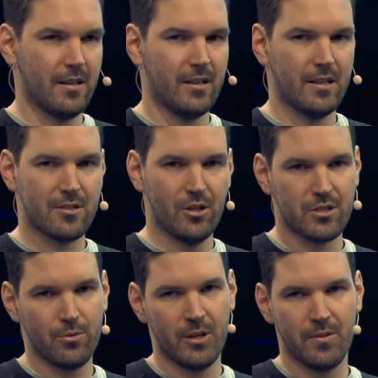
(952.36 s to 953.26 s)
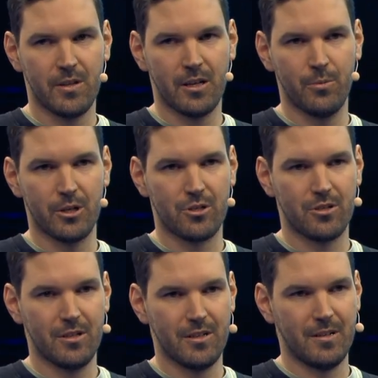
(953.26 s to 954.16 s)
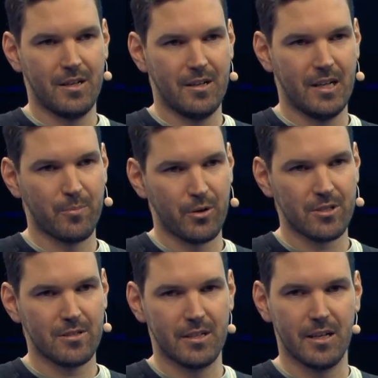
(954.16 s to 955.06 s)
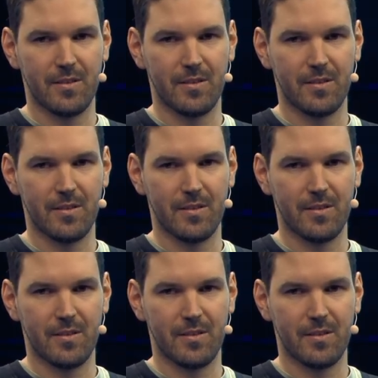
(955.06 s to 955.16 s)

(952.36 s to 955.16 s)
th that's also one thing which I personally,